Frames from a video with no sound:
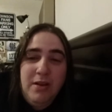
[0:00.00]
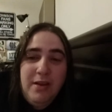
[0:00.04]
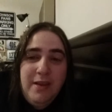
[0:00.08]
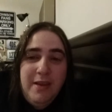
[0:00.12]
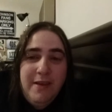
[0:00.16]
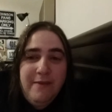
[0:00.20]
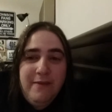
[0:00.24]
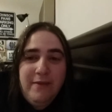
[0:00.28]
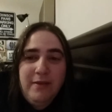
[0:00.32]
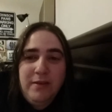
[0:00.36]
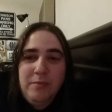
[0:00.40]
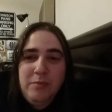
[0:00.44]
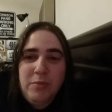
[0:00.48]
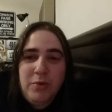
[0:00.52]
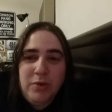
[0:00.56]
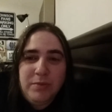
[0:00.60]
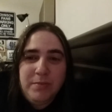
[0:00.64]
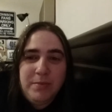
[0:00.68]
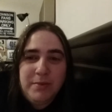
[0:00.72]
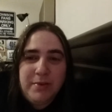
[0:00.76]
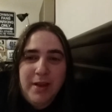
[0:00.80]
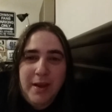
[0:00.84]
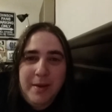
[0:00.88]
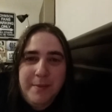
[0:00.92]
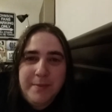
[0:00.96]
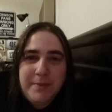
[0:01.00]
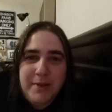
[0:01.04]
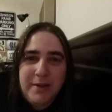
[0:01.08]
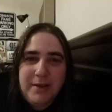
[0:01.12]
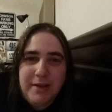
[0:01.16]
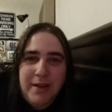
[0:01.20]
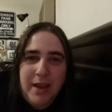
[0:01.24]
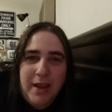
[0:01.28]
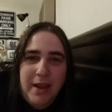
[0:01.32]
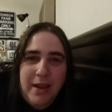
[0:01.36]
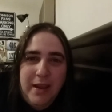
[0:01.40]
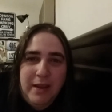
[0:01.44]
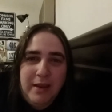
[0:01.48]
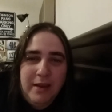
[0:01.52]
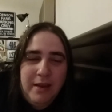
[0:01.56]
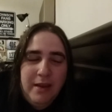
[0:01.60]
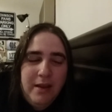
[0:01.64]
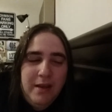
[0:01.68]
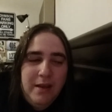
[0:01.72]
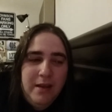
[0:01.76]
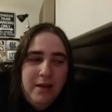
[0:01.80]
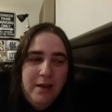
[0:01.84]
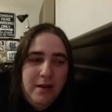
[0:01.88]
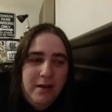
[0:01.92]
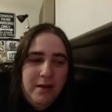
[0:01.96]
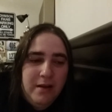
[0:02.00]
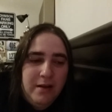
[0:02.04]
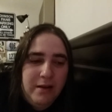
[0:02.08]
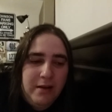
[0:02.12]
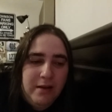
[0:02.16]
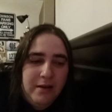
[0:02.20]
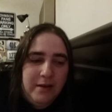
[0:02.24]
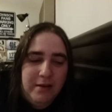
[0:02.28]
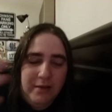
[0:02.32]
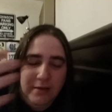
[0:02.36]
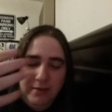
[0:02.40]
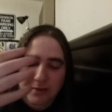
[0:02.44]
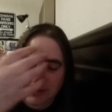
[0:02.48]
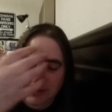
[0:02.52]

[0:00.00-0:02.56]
even multiple times a day, uh,